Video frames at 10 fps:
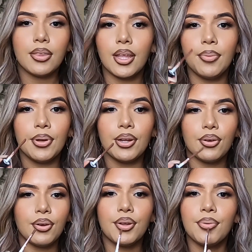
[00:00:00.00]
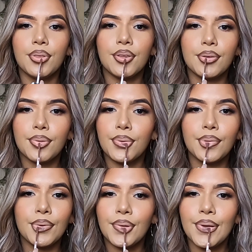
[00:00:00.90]
Then I'm gonna go in with this
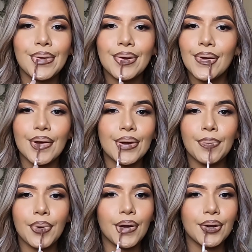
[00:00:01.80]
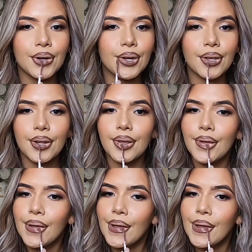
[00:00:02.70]
cool dark brown shade.